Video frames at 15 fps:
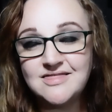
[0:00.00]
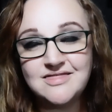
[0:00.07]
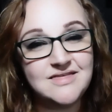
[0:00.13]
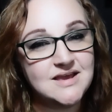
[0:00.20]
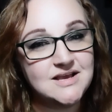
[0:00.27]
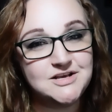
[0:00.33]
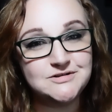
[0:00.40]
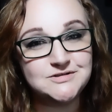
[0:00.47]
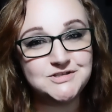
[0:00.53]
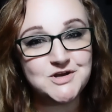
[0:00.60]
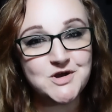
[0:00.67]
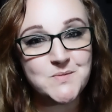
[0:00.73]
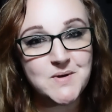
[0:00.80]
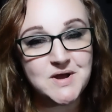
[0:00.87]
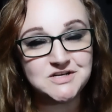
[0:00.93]
thank you
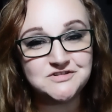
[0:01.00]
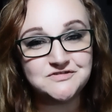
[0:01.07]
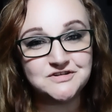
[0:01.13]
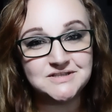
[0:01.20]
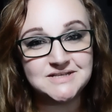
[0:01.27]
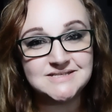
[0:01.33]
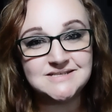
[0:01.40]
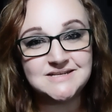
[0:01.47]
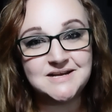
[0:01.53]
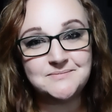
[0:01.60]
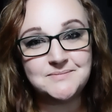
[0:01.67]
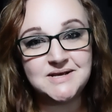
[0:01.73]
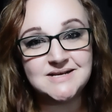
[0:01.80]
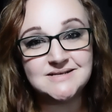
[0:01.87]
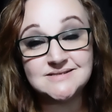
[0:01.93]
so much for listening,
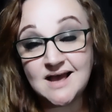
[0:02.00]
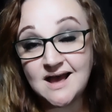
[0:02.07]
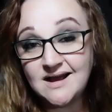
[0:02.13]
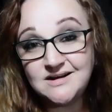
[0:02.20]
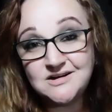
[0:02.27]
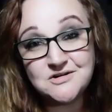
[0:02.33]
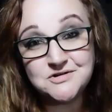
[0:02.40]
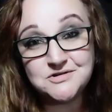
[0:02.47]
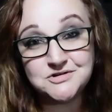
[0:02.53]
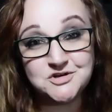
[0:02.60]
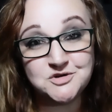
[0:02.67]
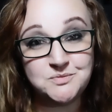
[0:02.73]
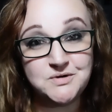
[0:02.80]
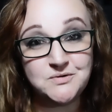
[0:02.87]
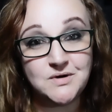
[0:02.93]
because I know you
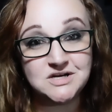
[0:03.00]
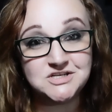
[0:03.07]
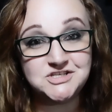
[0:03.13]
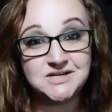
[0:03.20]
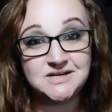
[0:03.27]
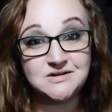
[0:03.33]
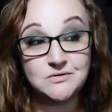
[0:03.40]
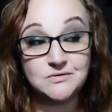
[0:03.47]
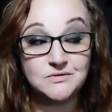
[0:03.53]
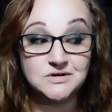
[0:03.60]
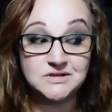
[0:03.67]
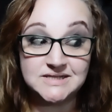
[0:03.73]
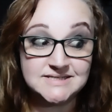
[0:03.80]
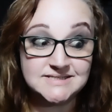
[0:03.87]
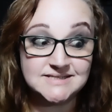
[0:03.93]
could be watching or
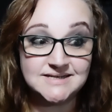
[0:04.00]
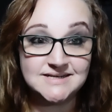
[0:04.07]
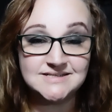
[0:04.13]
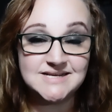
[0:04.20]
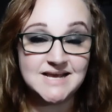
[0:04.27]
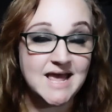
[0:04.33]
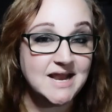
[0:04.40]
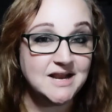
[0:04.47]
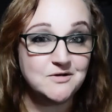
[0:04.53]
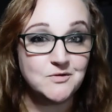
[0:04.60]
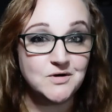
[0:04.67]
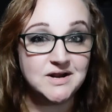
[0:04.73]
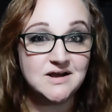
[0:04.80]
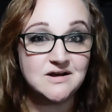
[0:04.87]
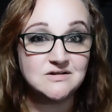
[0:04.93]
listening to
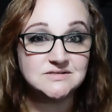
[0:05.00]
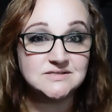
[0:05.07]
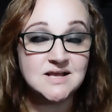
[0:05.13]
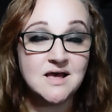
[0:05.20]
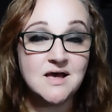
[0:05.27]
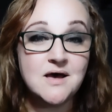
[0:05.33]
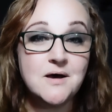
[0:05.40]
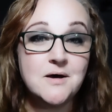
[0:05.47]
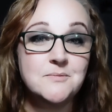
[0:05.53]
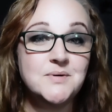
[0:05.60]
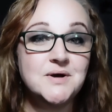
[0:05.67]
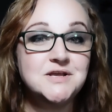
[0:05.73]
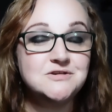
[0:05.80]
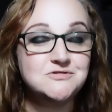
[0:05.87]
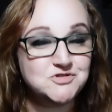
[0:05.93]
anyone else,
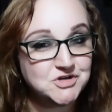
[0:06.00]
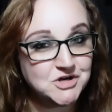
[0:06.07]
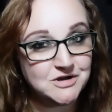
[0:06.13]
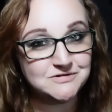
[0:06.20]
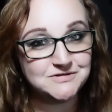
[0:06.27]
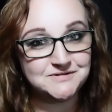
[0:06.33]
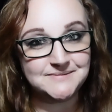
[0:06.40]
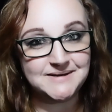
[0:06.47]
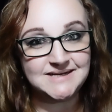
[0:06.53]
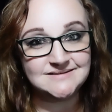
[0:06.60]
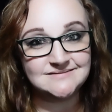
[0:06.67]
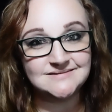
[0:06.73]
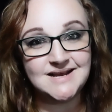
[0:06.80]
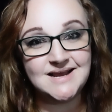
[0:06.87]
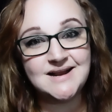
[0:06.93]
but you chose me,
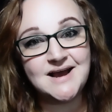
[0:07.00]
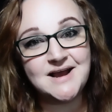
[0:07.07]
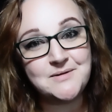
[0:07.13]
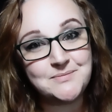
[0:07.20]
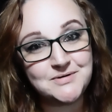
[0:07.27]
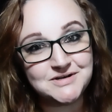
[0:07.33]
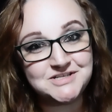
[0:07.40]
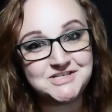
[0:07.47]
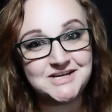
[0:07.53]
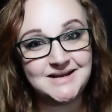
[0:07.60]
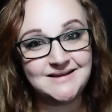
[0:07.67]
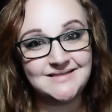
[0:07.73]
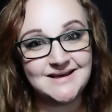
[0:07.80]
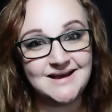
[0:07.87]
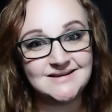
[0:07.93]
and I
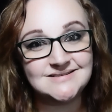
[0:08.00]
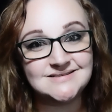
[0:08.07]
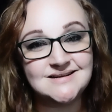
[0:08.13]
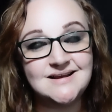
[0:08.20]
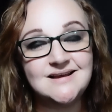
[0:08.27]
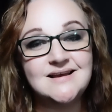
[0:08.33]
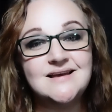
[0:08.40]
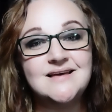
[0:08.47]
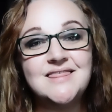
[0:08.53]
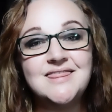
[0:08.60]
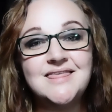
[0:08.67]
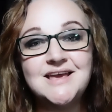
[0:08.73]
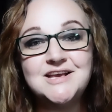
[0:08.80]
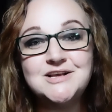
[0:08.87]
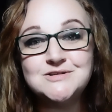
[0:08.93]
appreciate that.
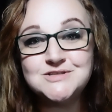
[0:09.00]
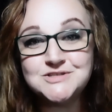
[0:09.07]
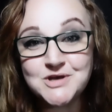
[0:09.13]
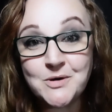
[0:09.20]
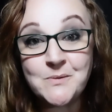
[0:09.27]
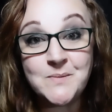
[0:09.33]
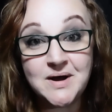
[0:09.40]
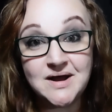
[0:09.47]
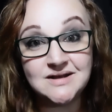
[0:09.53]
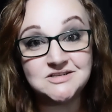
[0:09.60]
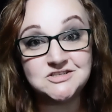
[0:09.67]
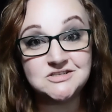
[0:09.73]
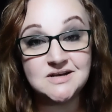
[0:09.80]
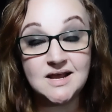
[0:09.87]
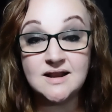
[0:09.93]
Thank you so
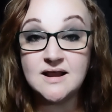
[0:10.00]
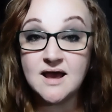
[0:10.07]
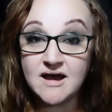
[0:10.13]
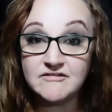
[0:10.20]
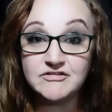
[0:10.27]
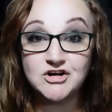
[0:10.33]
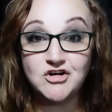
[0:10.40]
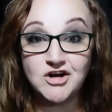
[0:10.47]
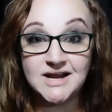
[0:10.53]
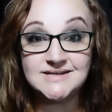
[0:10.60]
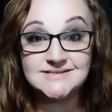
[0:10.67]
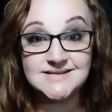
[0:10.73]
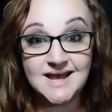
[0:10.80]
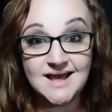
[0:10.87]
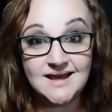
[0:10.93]
much, and have a great
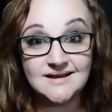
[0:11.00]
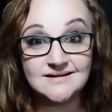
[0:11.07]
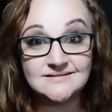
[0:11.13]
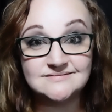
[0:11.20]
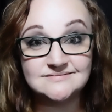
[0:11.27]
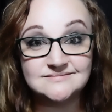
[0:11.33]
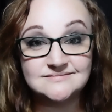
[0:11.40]
day.